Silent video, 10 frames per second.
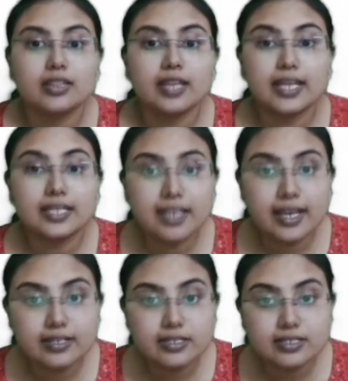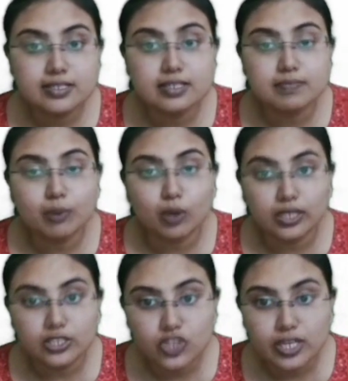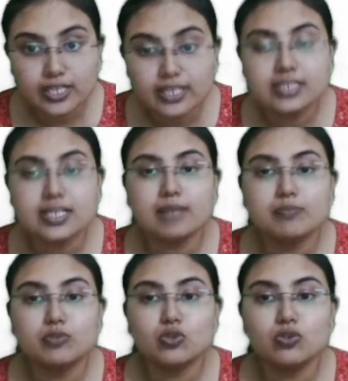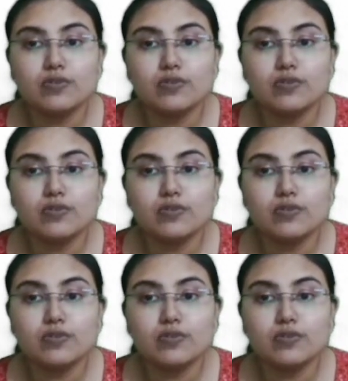The inheritance is polygenic in type 2,